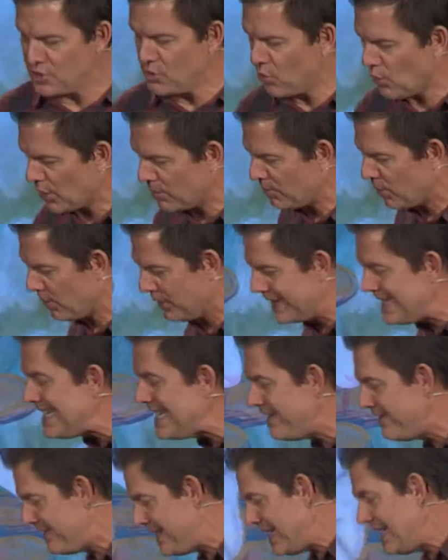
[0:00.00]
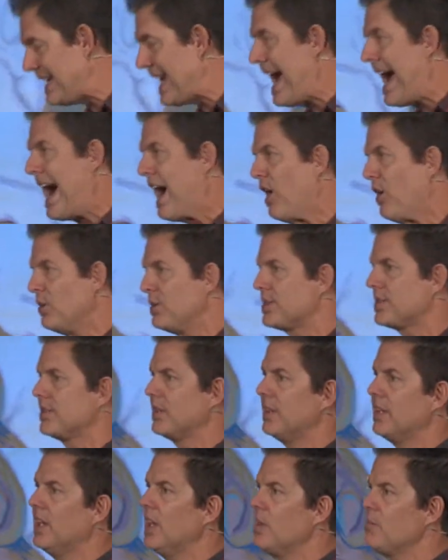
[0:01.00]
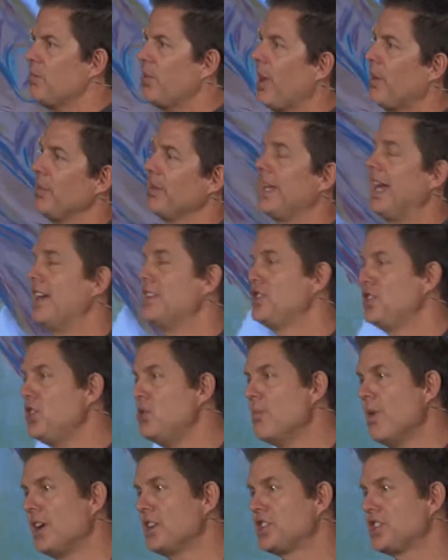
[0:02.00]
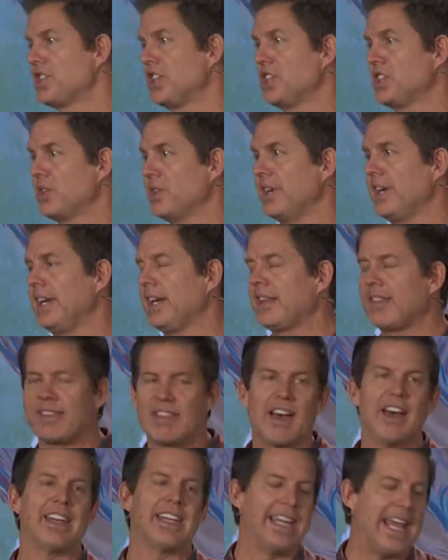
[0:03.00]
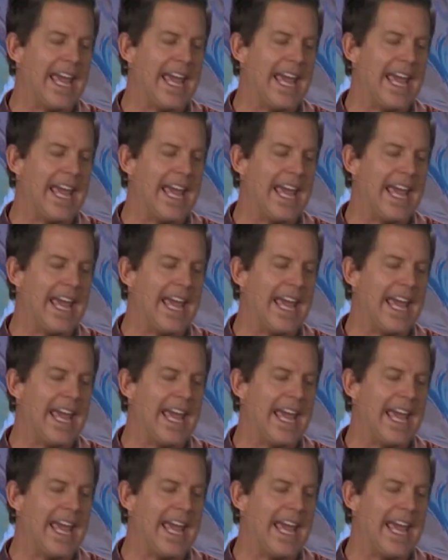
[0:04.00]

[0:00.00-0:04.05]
normal evening out, probably had too much to drink, thought he